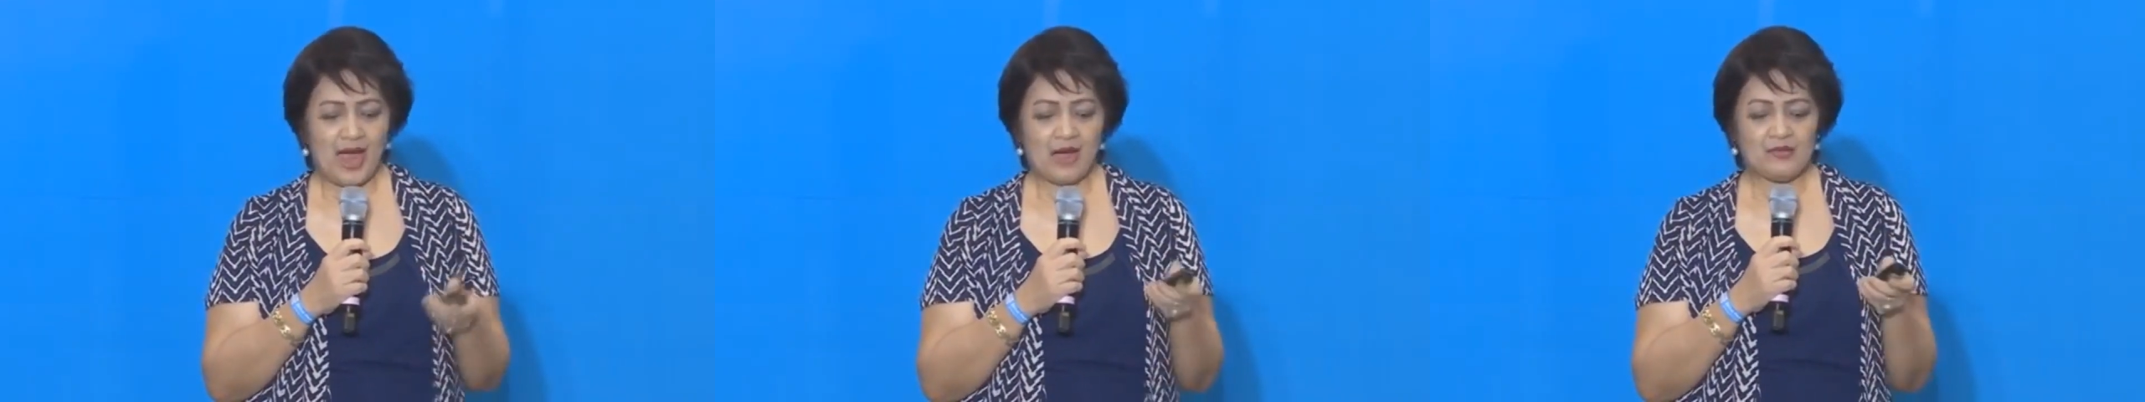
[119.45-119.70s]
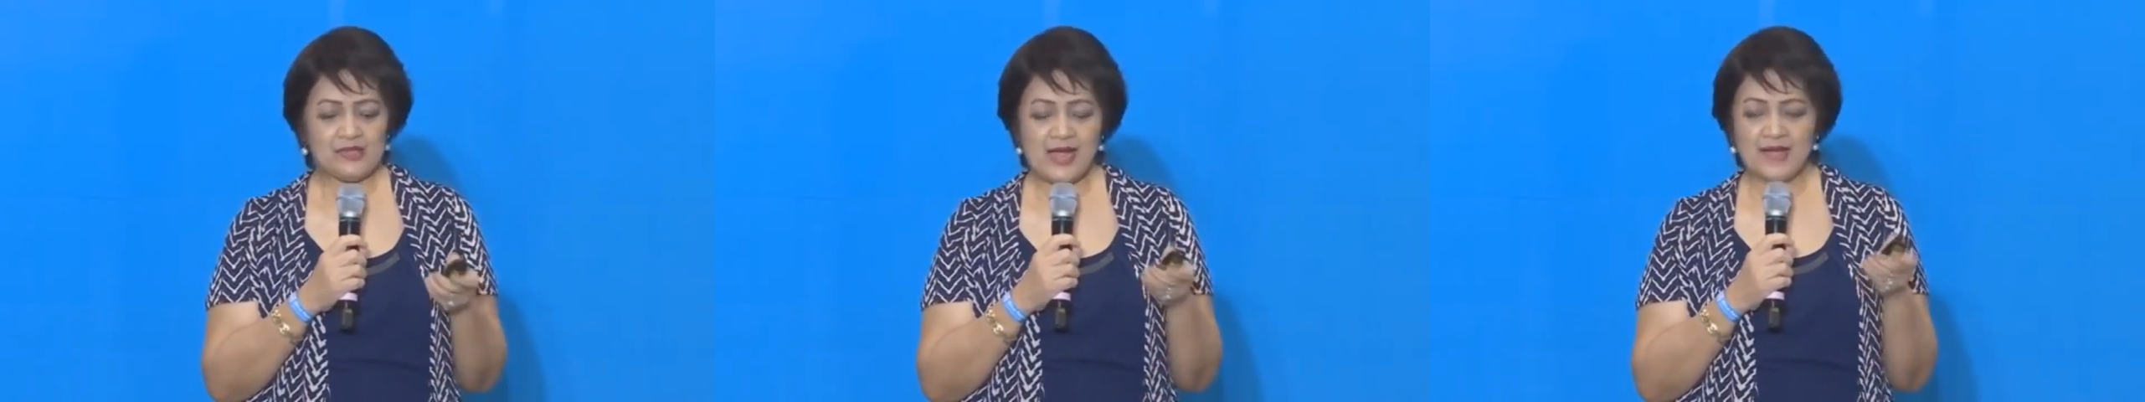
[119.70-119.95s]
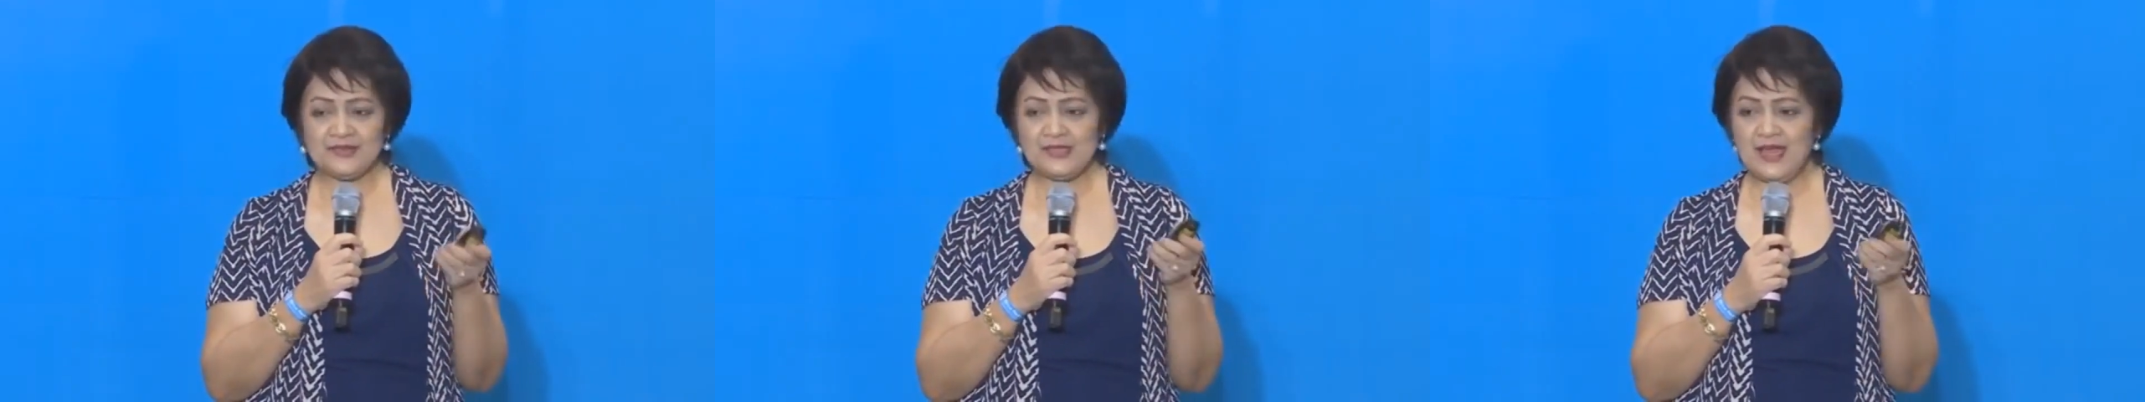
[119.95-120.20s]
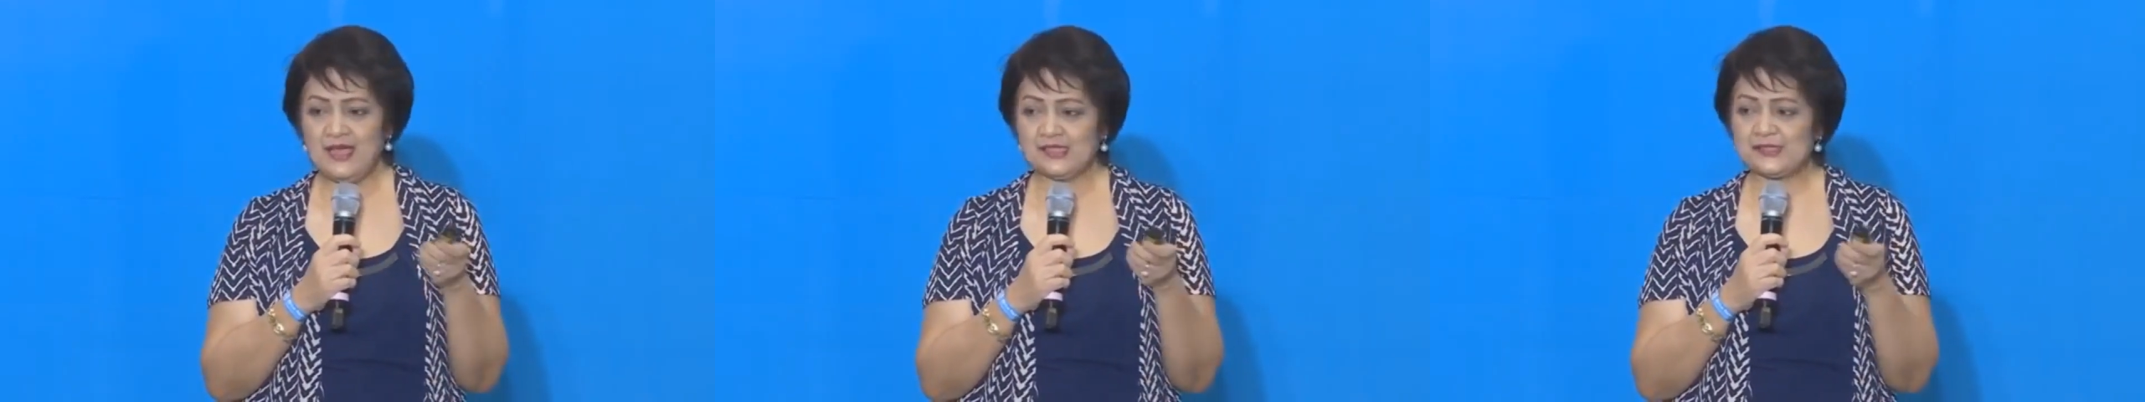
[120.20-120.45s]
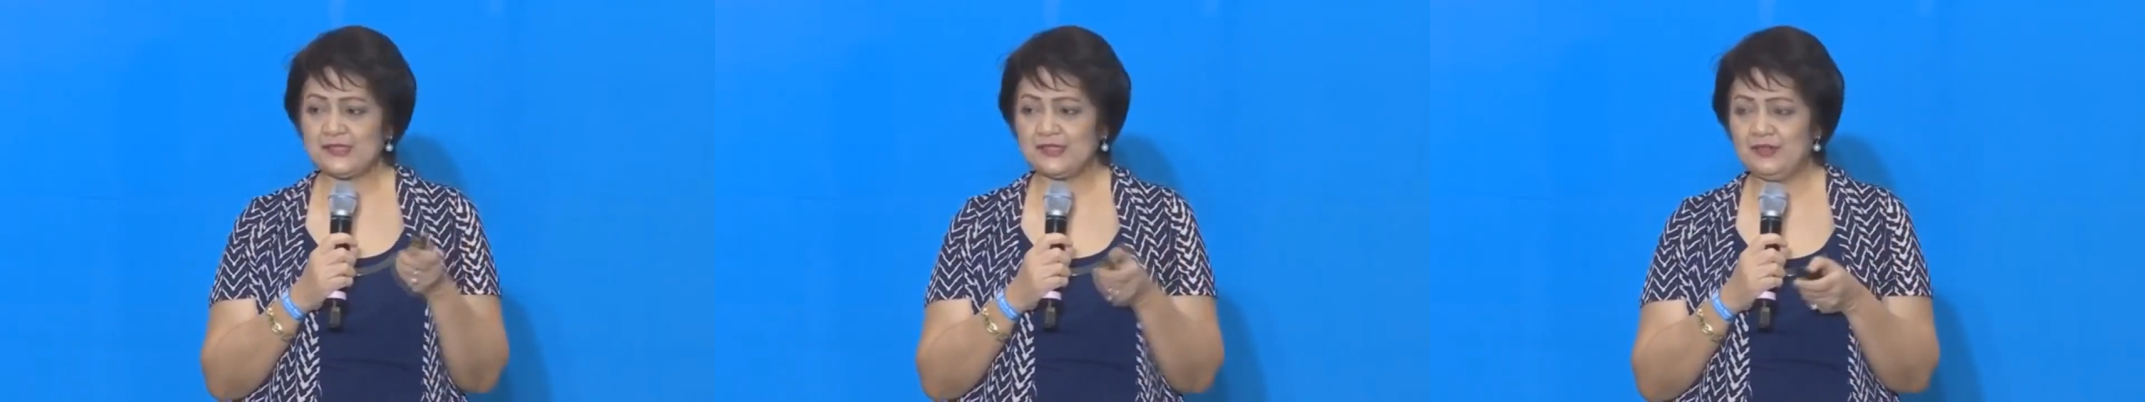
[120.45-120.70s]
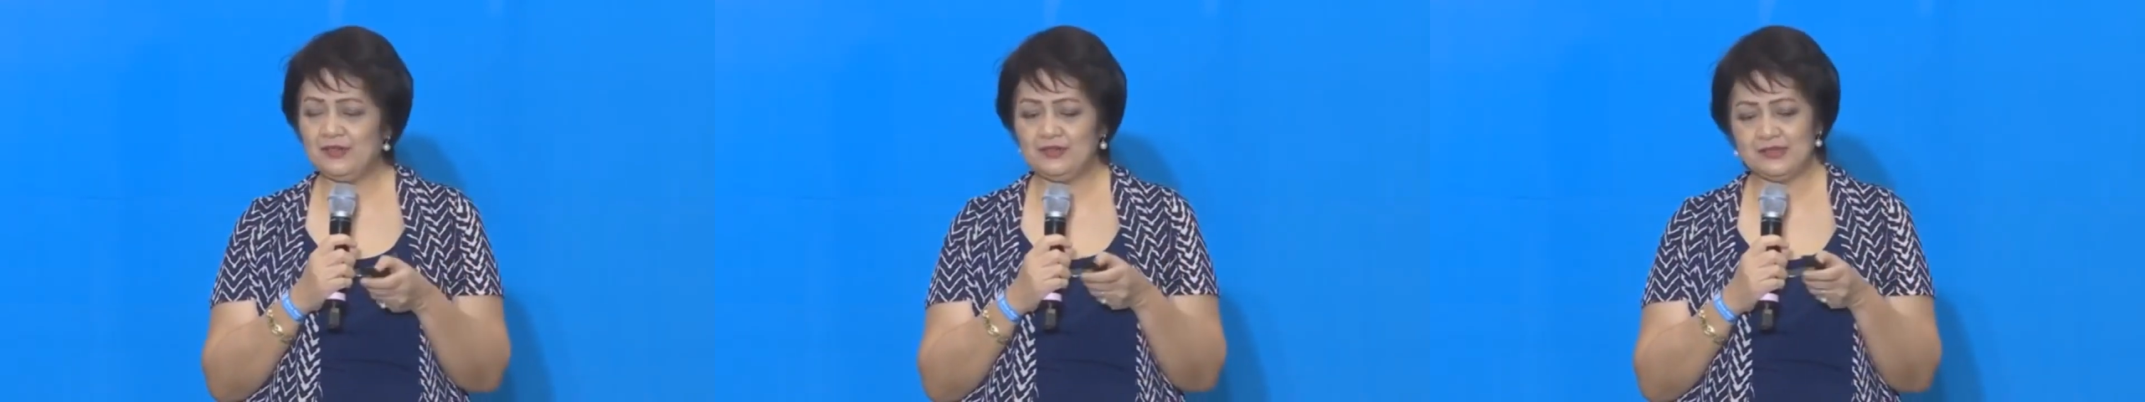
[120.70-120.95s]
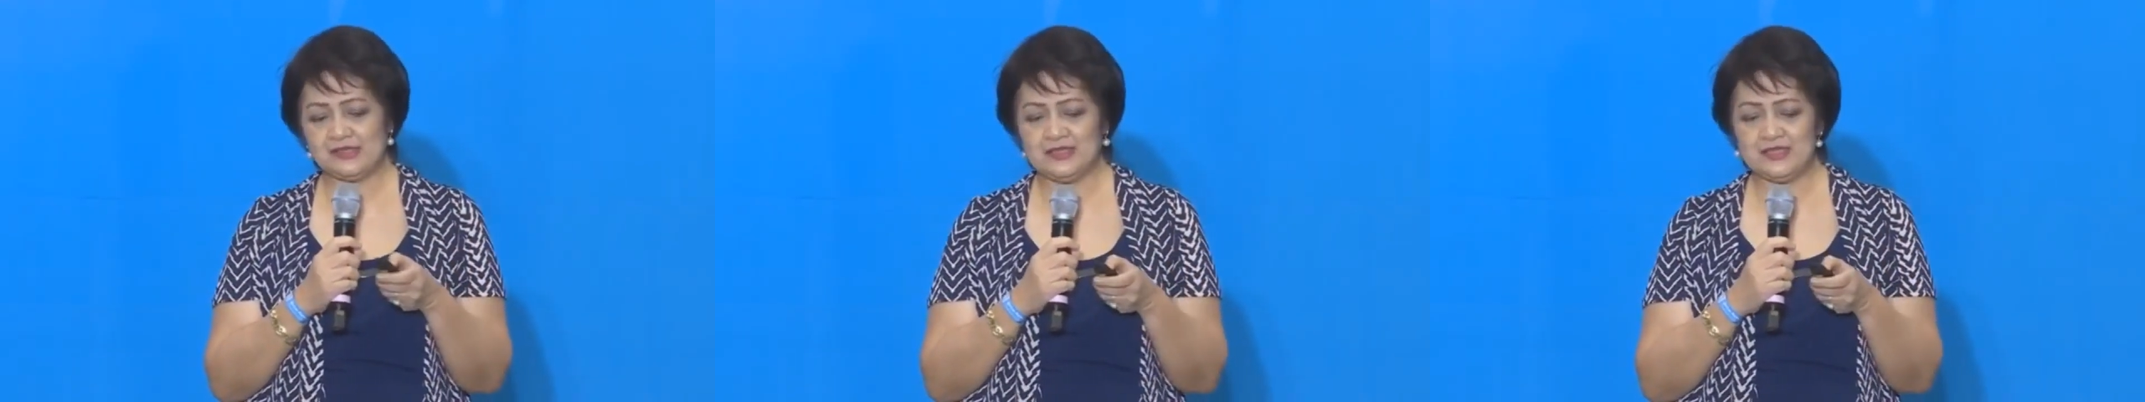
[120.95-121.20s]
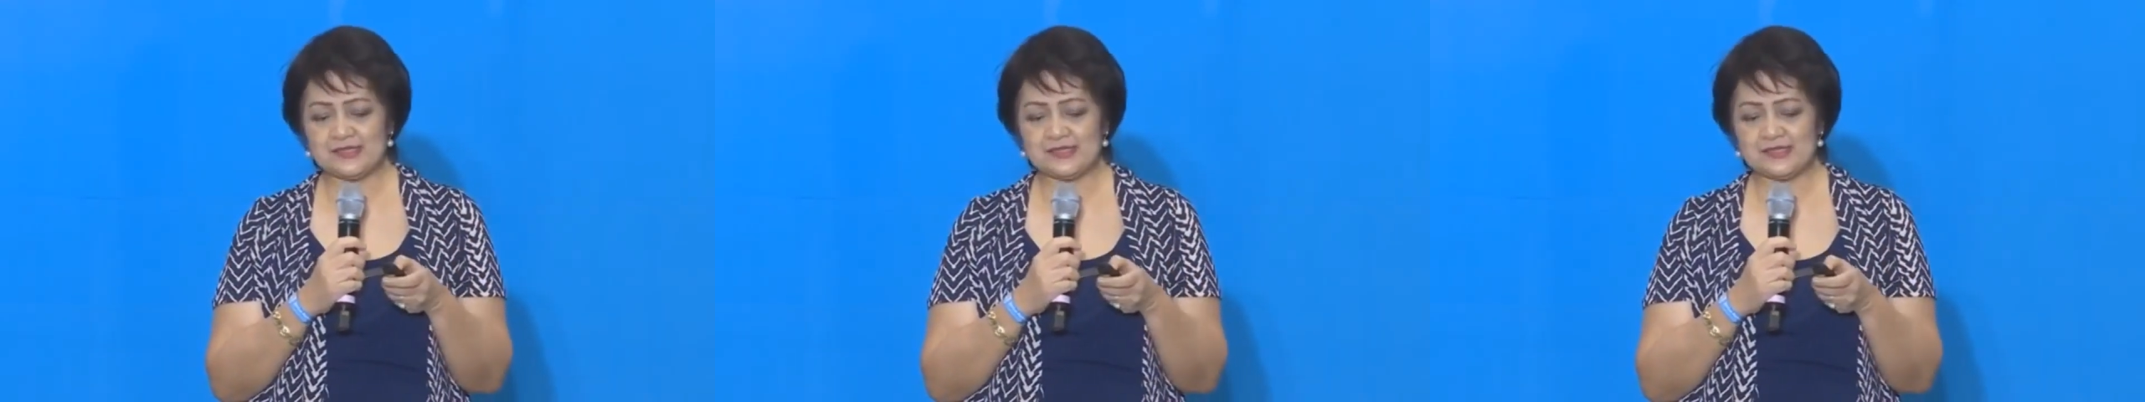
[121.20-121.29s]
Our cutting-edge technology